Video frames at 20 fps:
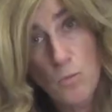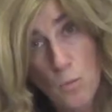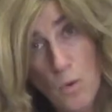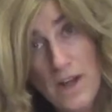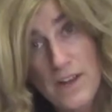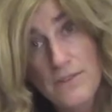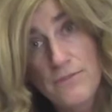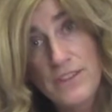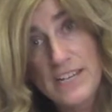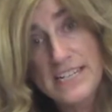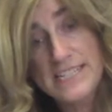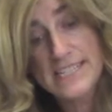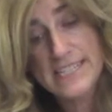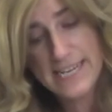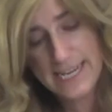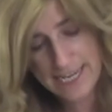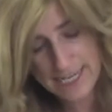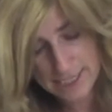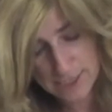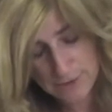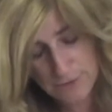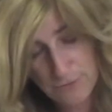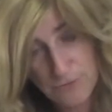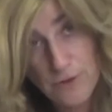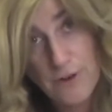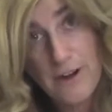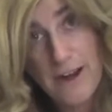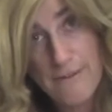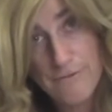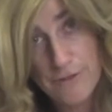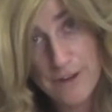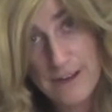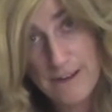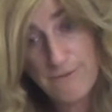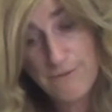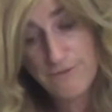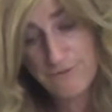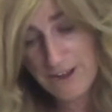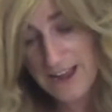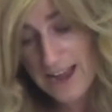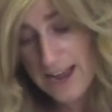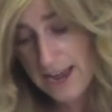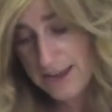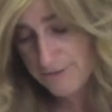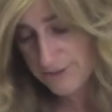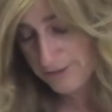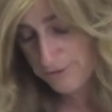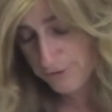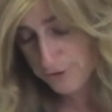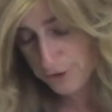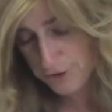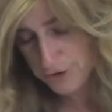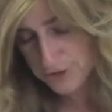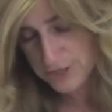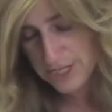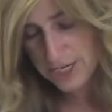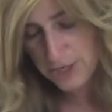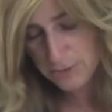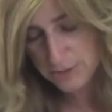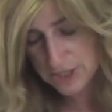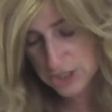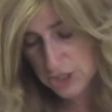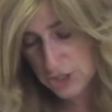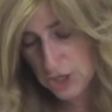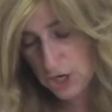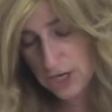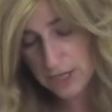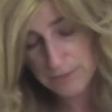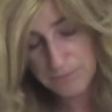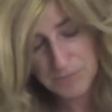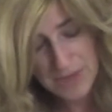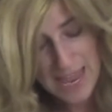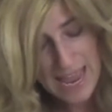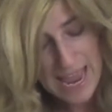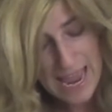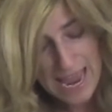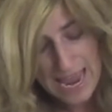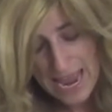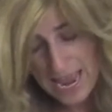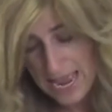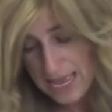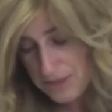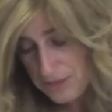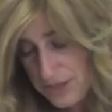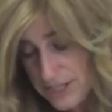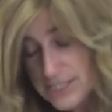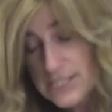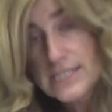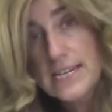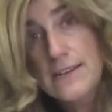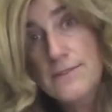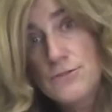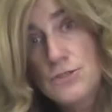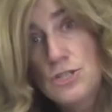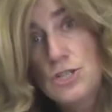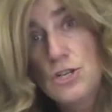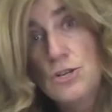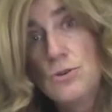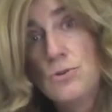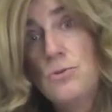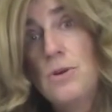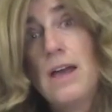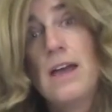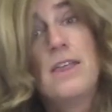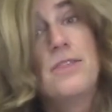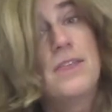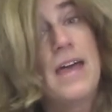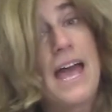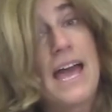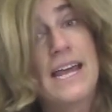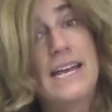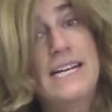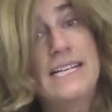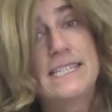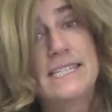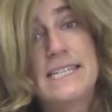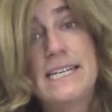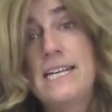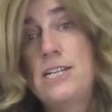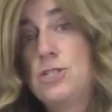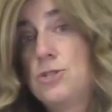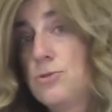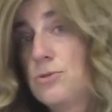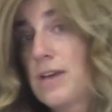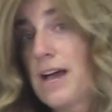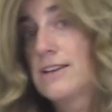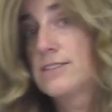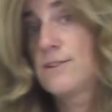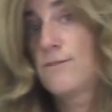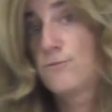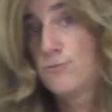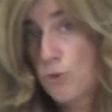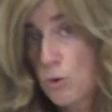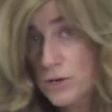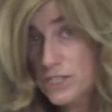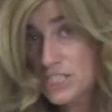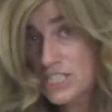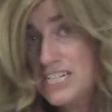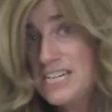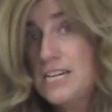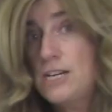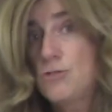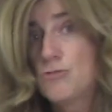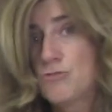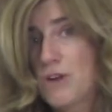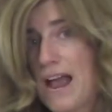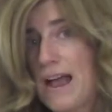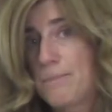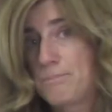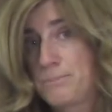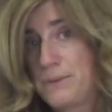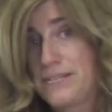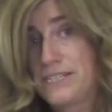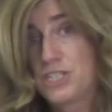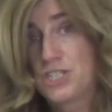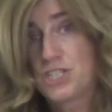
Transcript: one of these kits for every five inverters that you install. And this gives you the N E C two thousand fourteen rapid